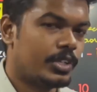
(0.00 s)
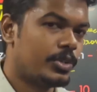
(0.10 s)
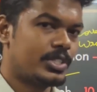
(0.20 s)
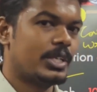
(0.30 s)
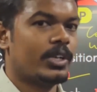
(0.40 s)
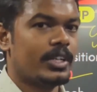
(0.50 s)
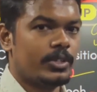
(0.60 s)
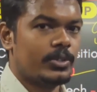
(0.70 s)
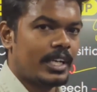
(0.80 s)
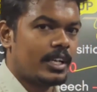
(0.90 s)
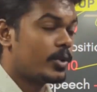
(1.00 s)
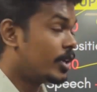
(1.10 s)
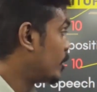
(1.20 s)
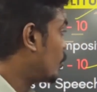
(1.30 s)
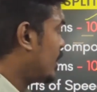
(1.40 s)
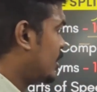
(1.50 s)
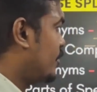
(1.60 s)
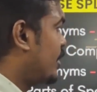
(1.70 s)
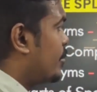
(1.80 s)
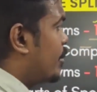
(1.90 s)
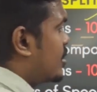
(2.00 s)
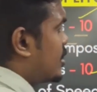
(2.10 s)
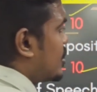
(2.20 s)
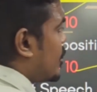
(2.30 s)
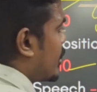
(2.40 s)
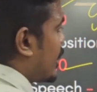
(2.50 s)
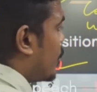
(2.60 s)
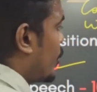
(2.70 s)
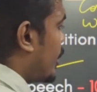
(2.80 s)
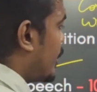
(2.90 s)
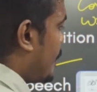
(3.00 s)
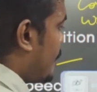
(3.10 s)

You see, look, you take a look at here, what are the very basics that you can know here?